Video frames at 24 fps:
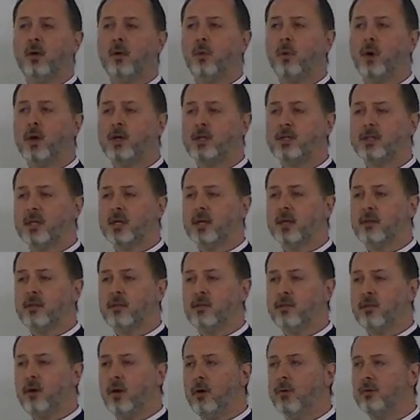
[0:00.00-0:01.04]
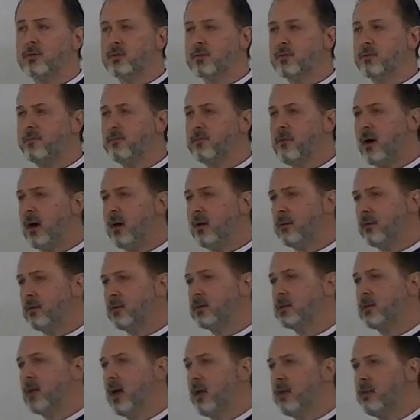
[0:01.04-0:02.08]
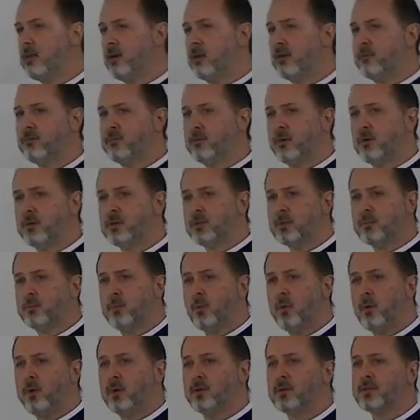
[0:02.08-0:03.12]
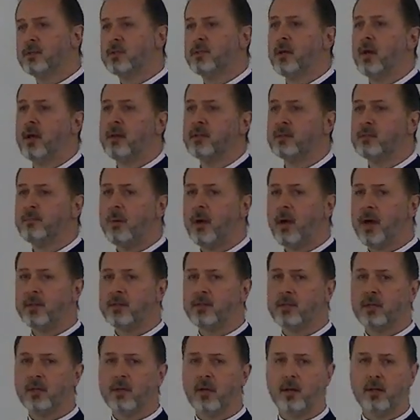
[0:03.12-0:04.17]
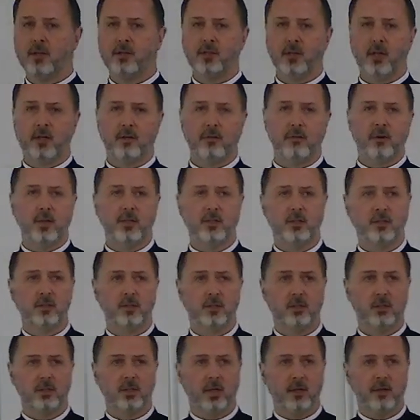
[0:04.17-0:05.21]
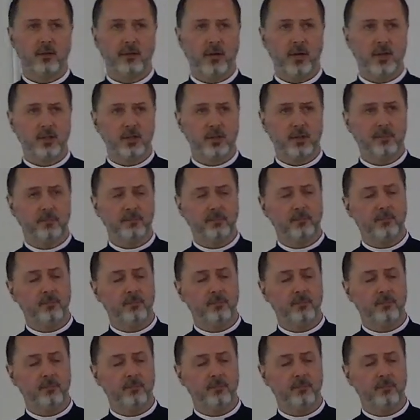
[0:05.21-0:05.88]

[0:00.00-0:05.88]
was in those fathers and their firstborn sons passing on generation to generation.